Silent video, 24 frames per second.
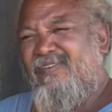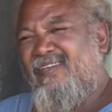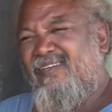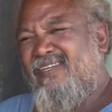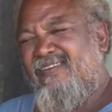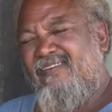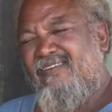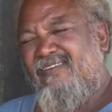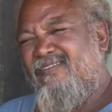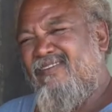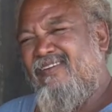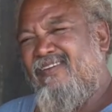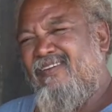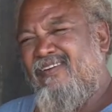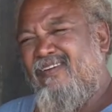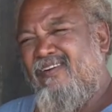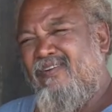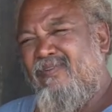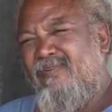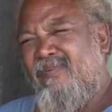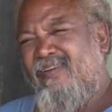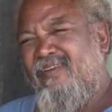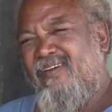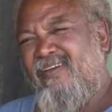we couldn't
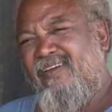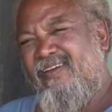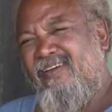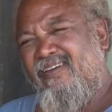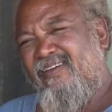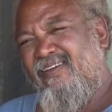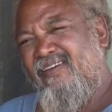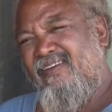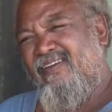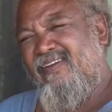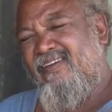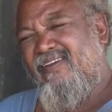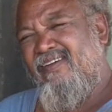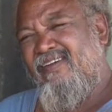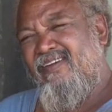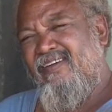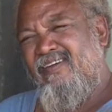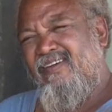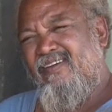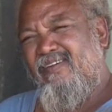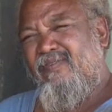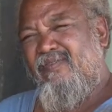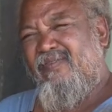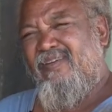go work.
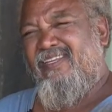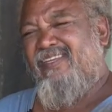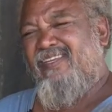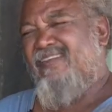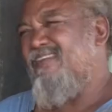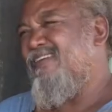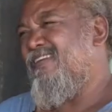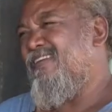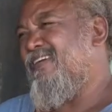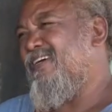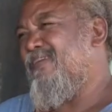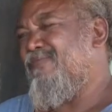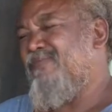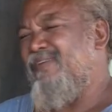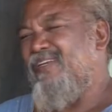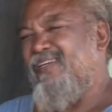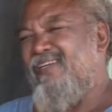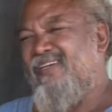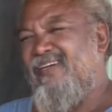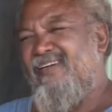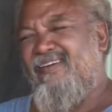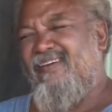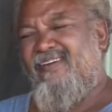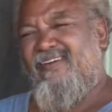We'd jump in
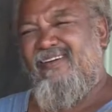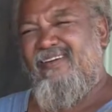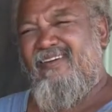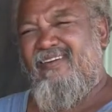the